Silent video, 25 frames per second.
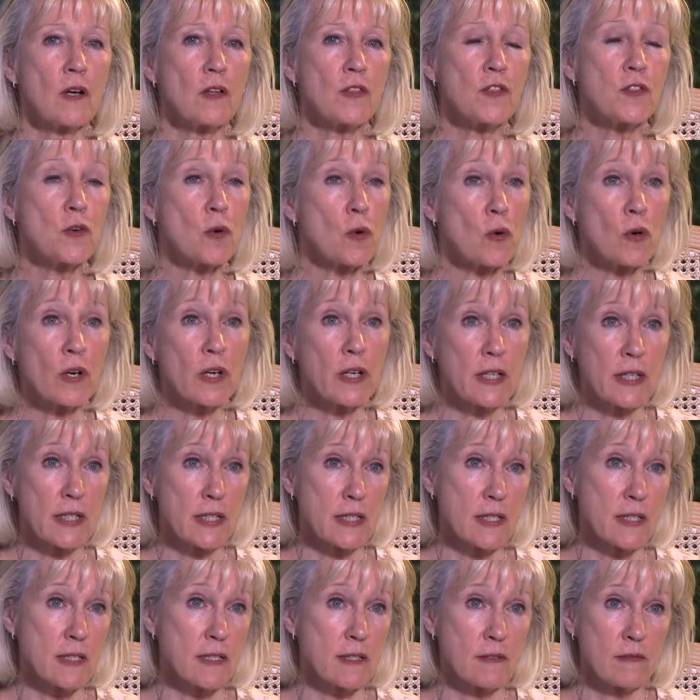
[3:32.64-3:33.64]

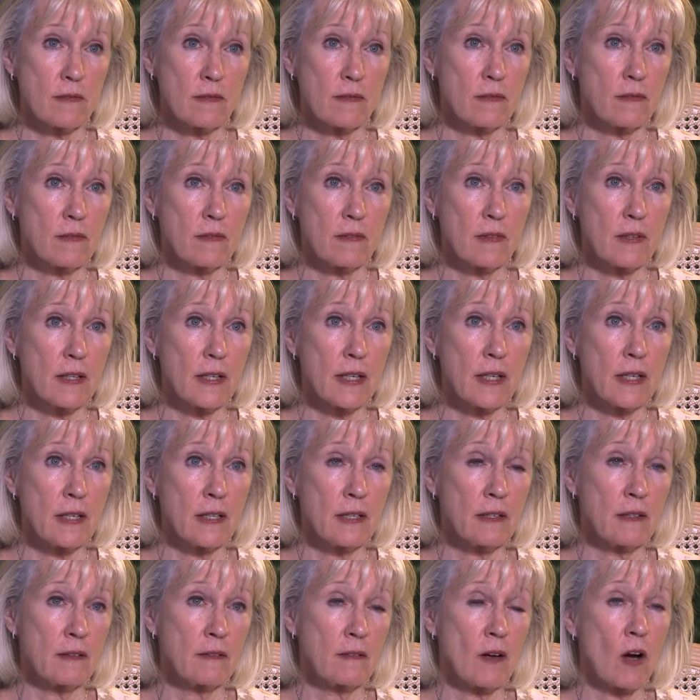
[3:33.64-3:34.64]
authorities
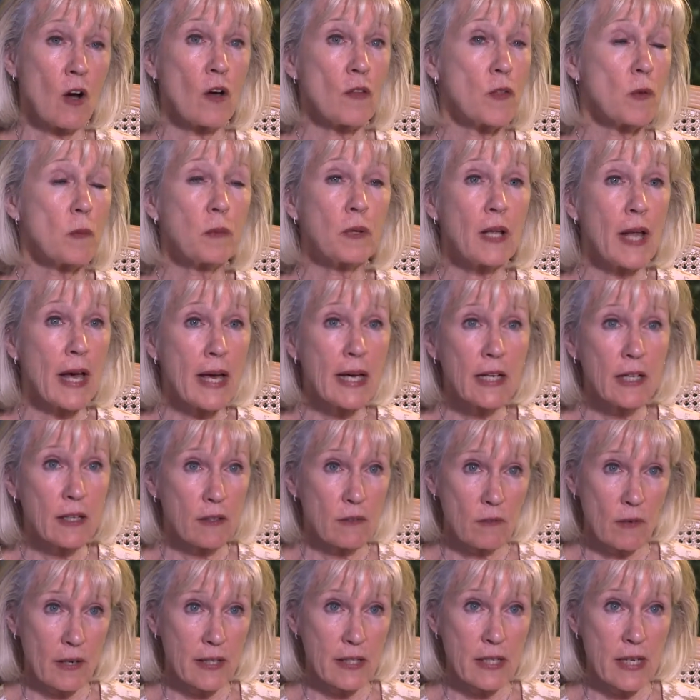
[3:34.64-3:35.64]
on the planet
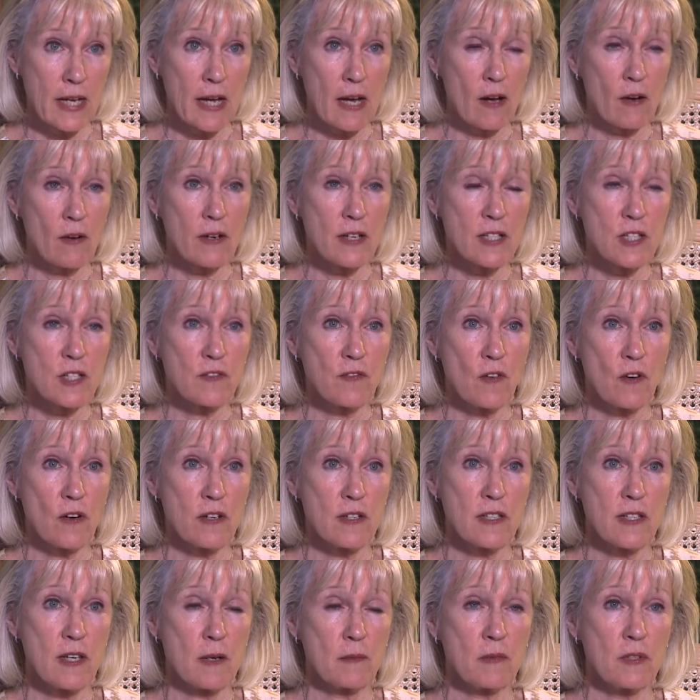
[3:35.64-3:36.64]
right now, as far
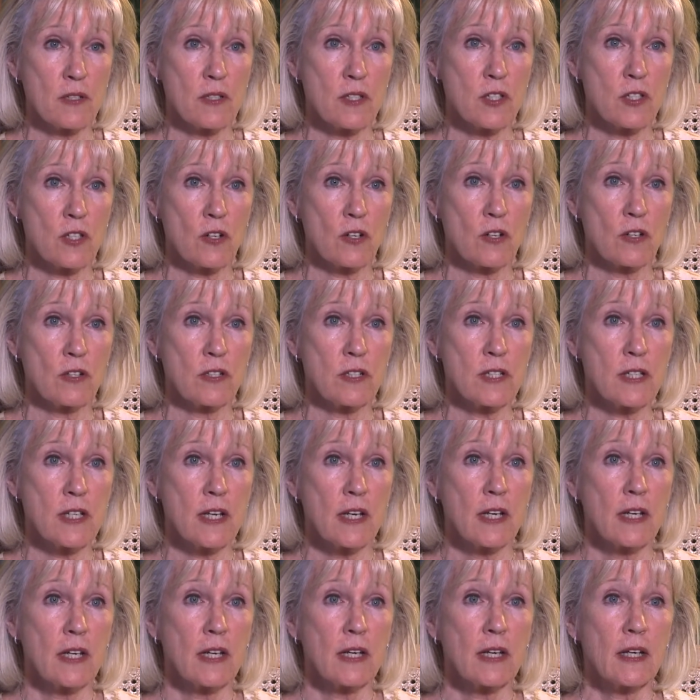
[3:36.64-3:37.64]
as I'm concerned.
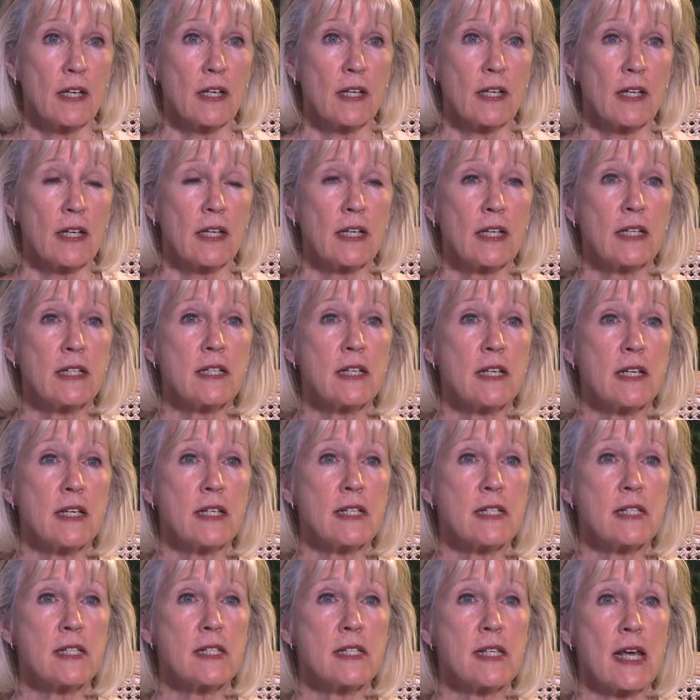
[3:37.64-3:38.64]
He
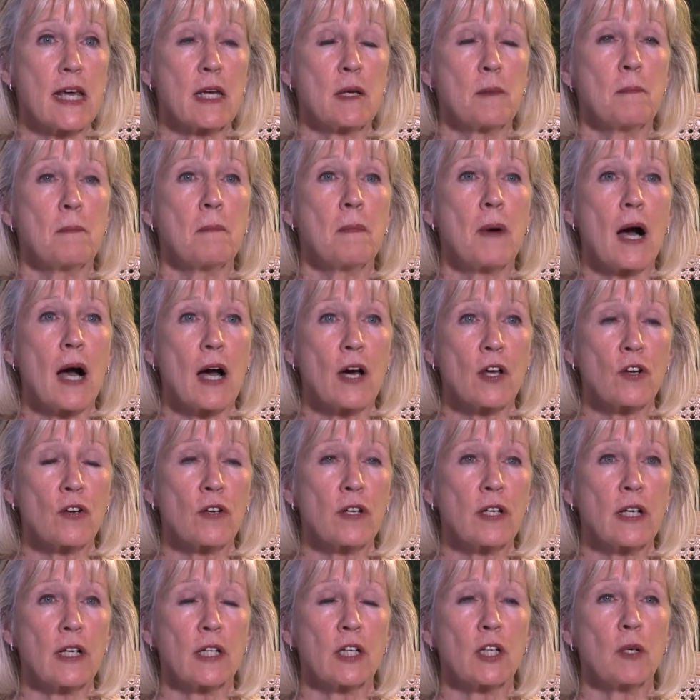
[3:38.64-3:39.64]
is a
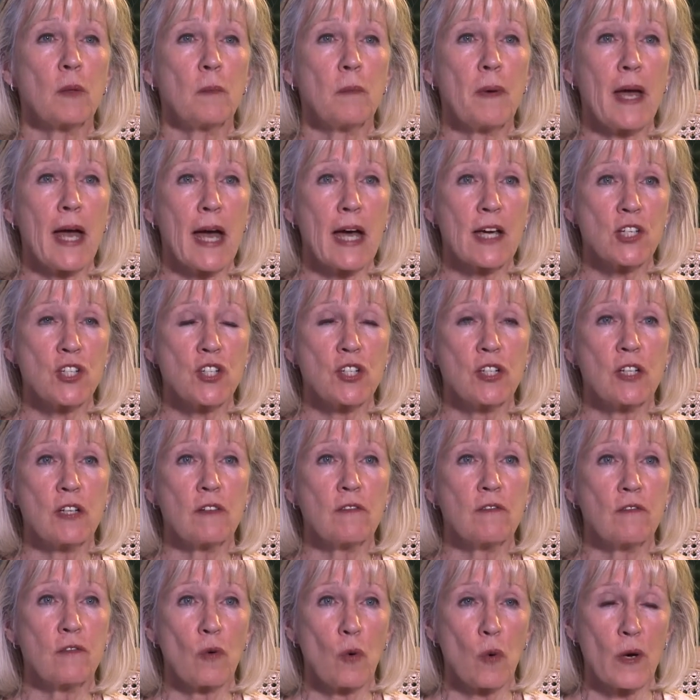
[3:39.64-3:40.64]
moderate and compassionate
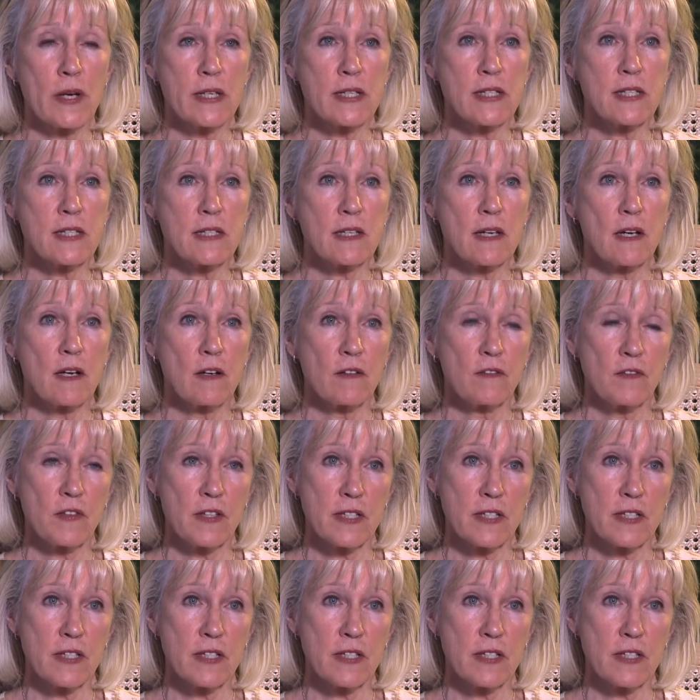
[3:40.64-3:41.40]
voice of